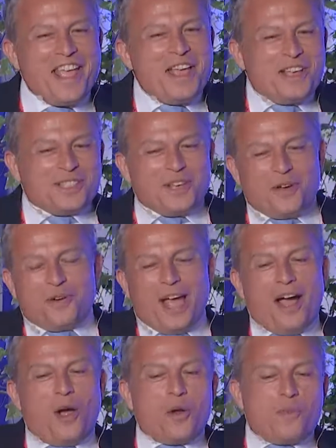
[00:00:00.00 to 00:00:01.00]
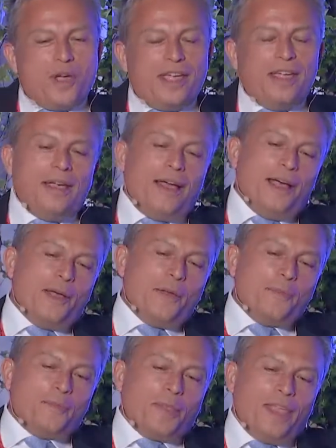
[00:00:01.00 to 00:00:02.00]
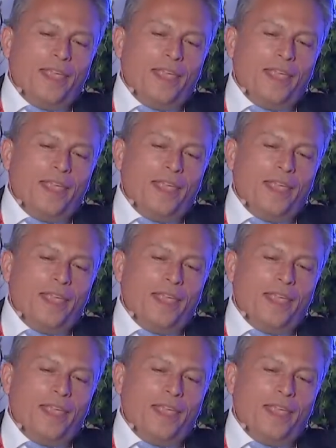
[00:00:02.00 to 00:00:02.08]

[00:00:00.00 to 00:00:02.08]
so are we at